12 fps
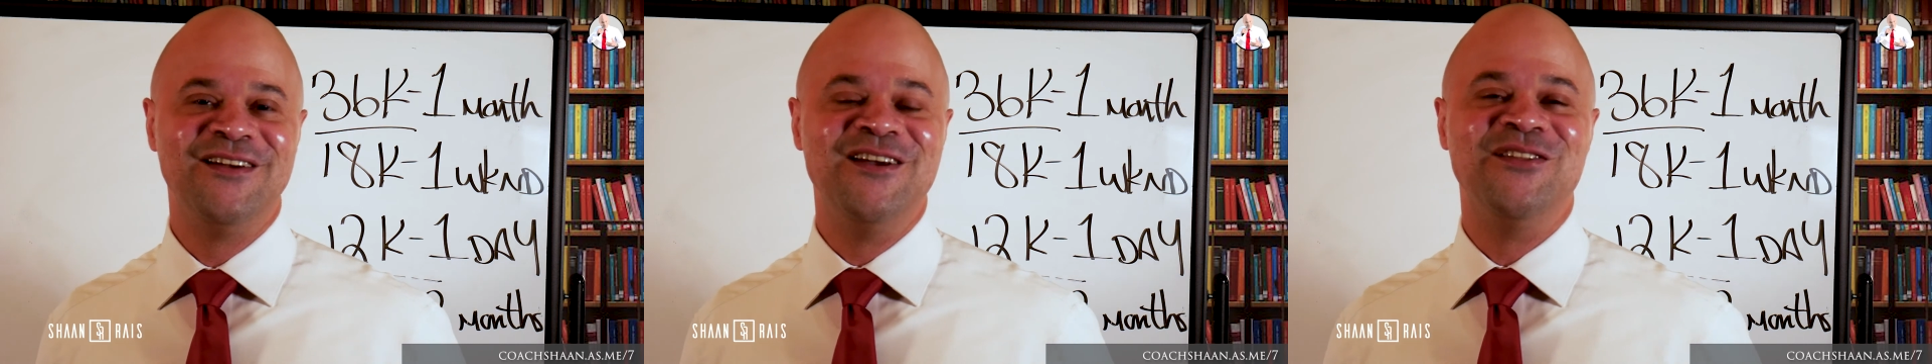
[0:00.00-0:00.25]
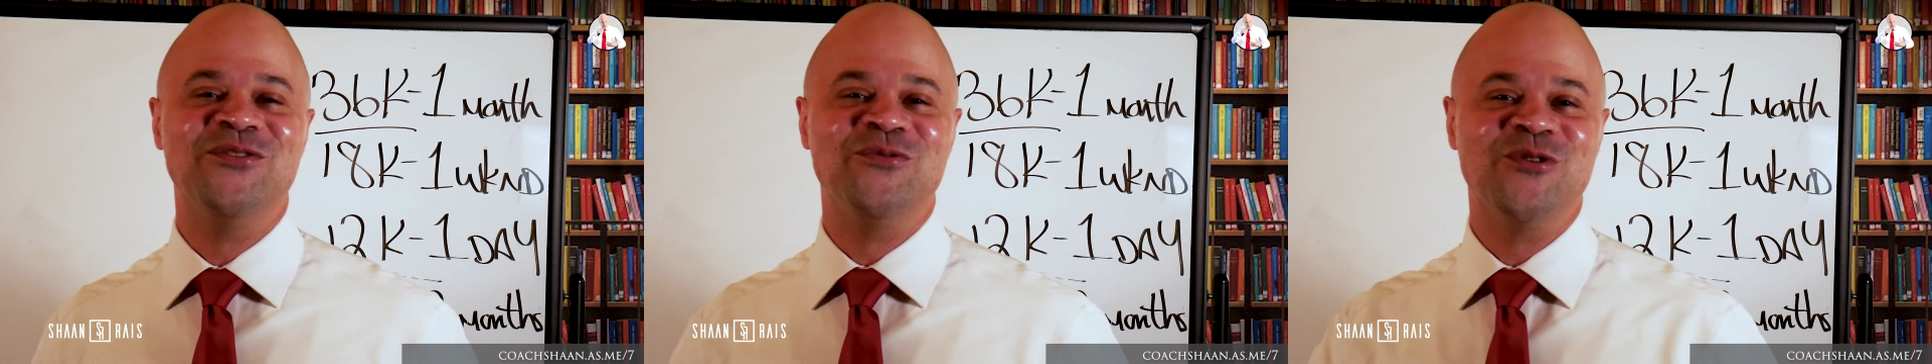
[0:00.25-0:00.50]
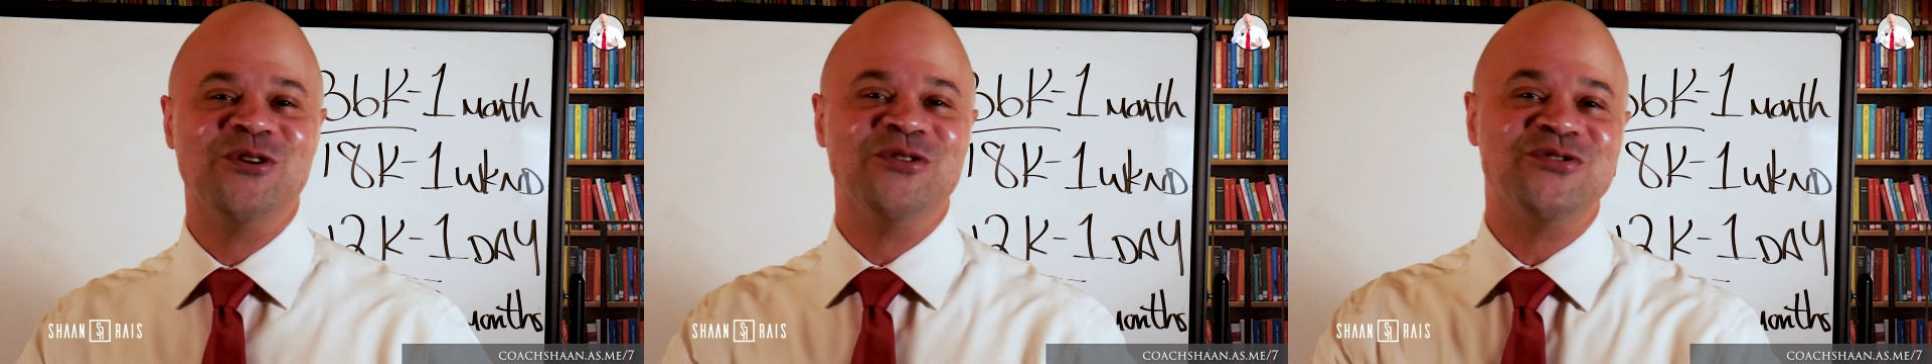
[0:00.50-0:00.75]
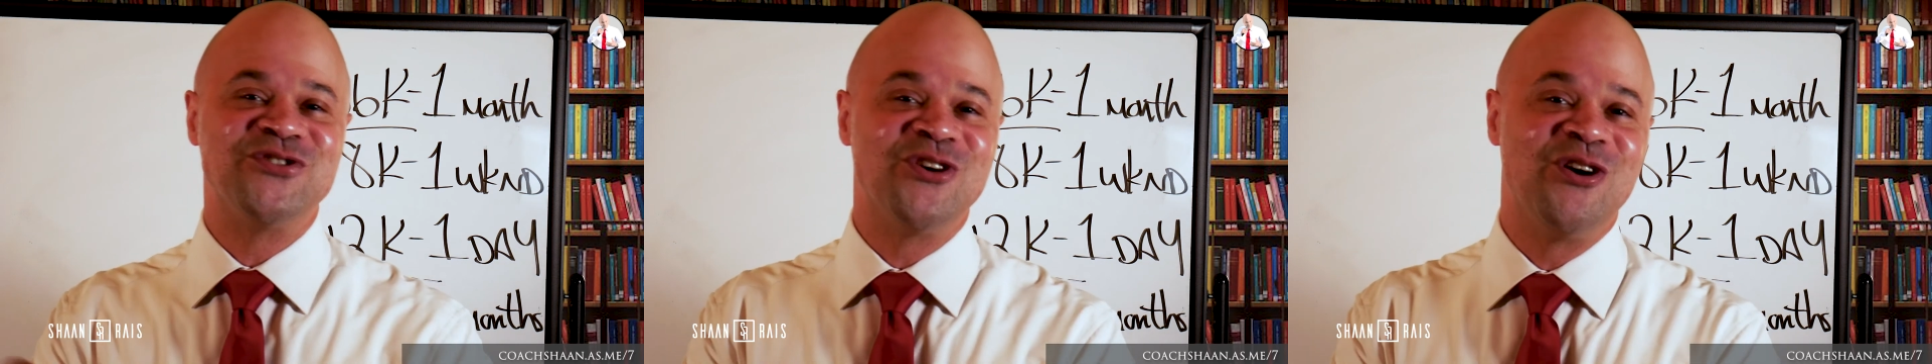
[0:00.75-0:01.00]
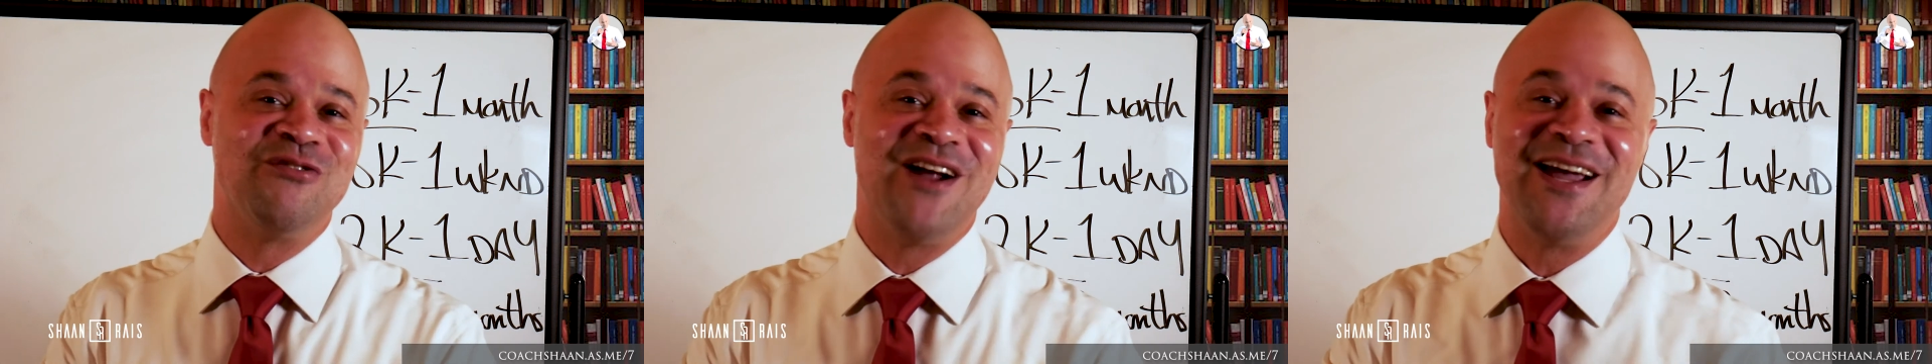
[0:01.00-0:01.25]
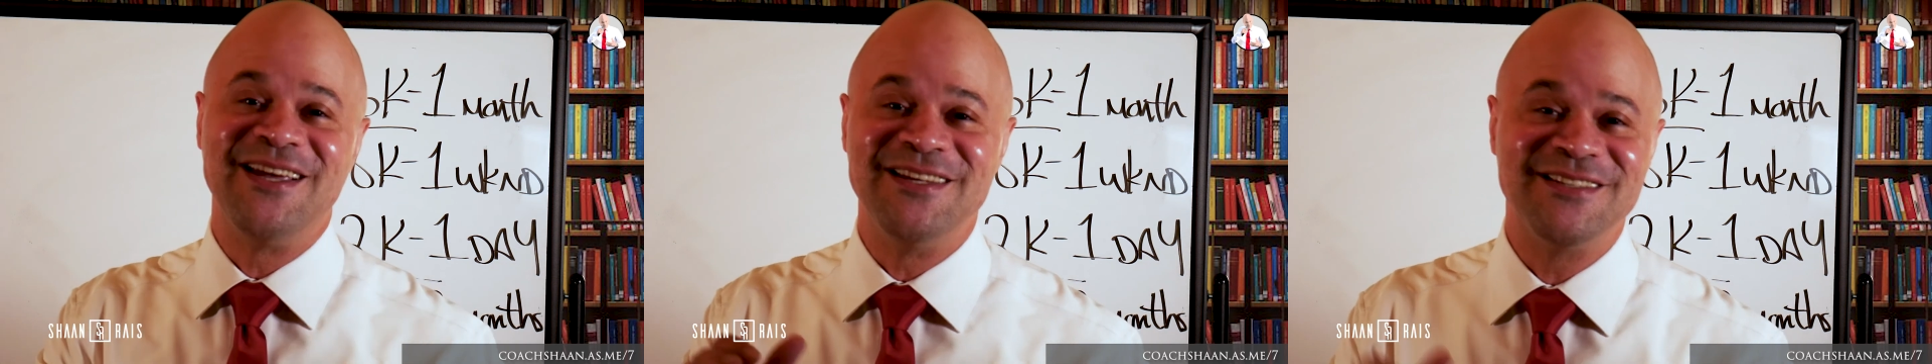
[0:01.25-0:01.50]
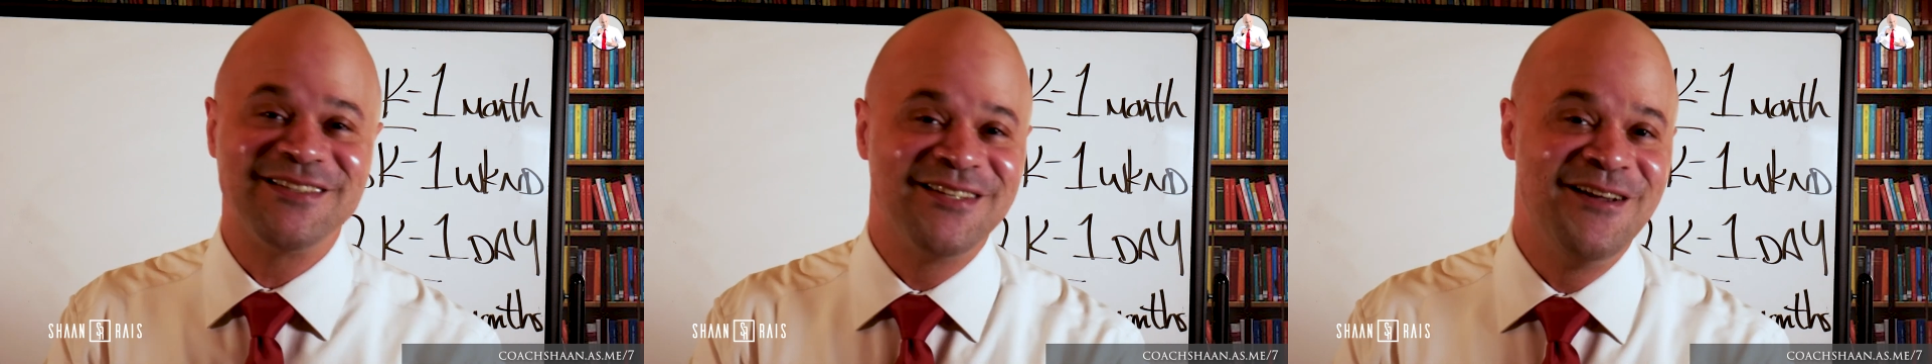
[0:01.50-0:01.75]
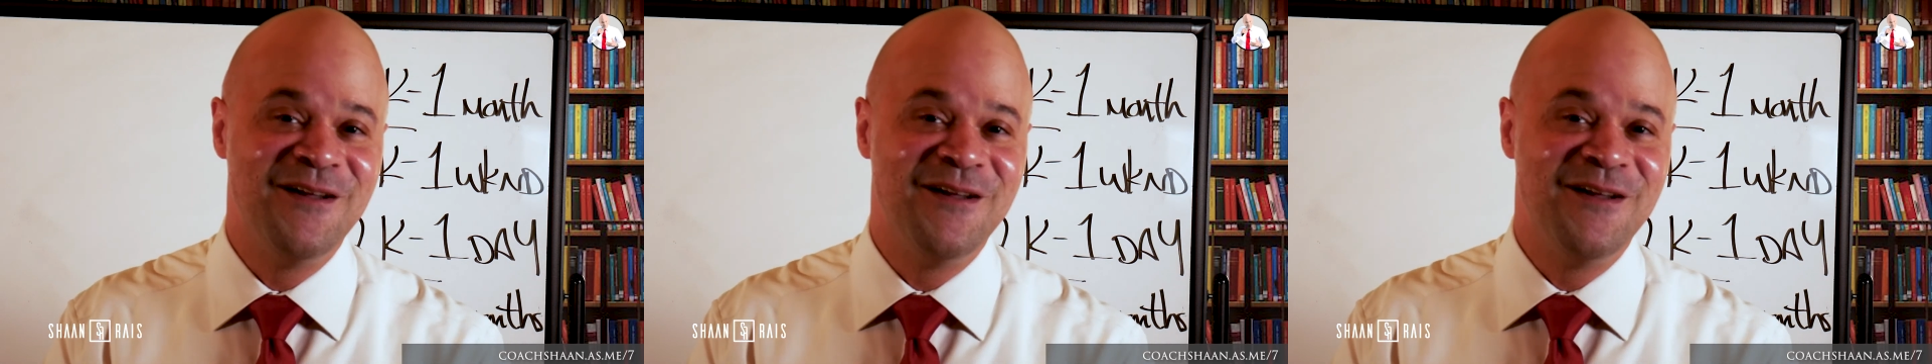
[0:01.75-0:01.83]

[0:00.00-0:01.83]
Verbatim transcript: in the world of Shaan Rais